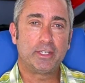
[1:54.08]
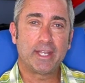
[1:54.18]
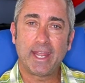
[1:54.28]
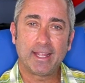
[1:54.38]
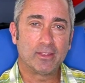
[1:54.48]
to
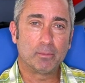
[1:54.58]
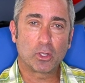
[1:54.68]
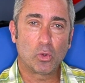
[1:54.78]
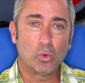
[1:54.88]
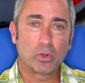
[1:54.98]
take them to
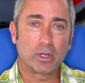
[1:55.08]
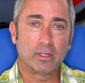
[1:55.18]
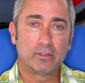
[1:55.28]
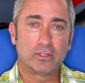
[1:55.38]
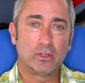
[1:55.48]
court.
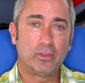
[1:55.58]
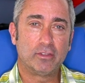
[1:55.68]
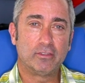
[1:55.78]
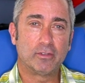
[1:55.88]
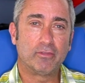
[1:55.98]
So
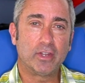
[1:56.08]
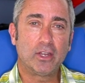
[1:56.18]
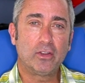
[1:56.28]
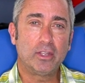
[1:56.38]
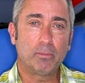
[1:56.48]
this is a
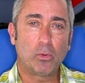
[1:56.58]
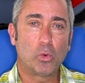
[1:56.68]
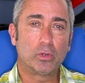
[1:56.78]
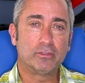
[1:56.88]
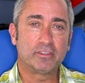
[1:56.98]
very
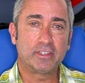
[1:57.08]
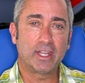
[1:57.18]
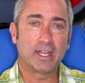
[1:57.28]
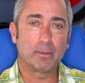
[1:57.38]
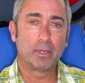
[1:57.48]
important
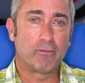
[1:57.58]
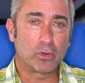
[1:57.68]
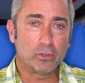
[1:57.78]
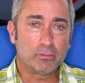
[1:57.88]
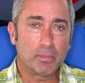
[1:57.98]
step.
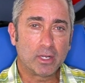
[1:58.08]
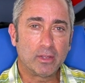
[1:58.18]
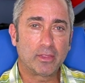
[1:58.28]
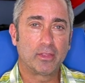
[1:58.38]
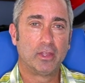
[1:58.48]
First
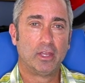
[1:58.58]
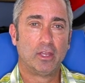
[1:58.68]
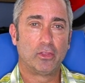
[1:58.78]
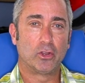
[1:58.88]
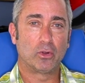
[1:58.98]
month,
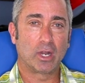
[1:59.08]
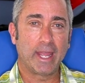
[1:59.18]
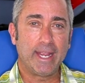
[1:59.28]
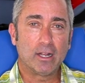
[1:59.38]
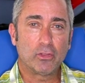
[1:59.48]
they're
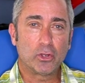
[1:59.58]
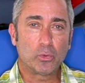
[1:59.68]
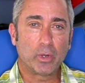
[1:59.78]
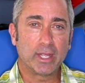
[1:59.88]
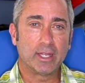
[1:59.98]
late on their
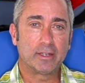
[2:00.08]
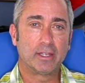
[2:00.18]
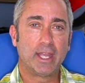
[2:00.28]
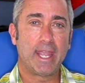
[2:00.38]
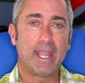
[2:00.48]
rent,
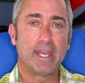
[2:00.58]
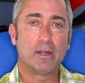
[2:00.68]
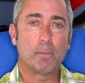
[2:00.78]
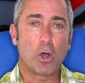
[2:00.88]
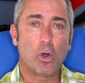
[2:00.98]
hit
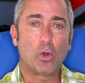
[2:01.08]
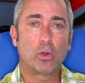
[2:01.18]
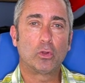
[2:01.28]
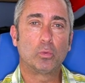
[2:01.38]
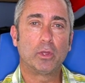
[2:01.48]
them hard